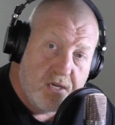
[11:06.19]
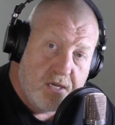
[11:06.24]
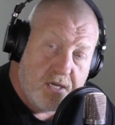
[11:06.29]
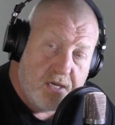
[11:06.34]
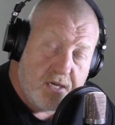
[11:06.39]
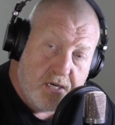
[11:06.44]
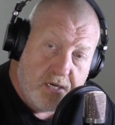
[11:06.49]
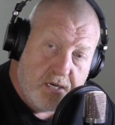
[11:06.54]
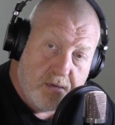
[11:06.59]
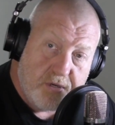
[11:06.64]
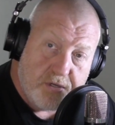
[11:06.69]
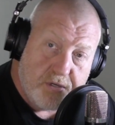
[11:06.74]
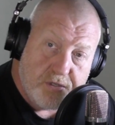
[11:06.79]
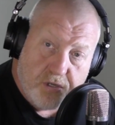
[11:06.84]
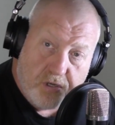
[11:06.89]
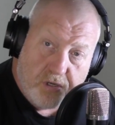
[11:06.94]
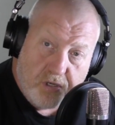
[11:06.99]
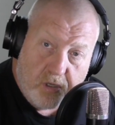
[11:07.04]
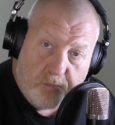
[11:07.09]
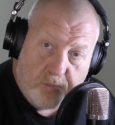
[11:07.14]
because
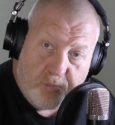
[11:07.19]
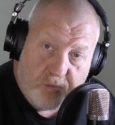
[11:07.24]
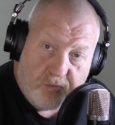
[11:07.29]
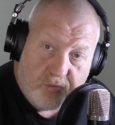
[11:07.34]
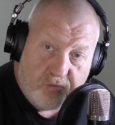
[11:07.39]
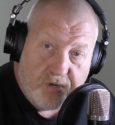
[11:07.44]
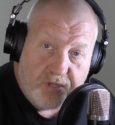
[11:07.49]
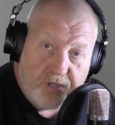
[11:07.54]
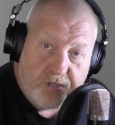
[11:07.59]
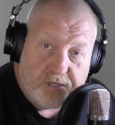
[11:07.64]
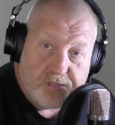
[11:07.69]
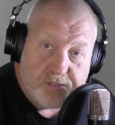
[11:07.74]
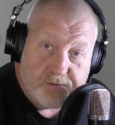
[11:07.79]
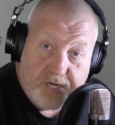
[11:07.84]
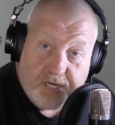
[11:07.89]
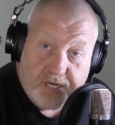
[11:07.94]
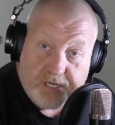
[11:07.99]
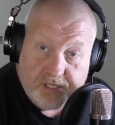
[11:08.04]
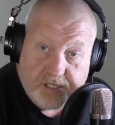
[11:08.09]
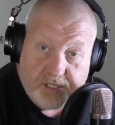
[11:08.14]
not a lot of people realise we
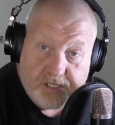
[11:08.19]
actually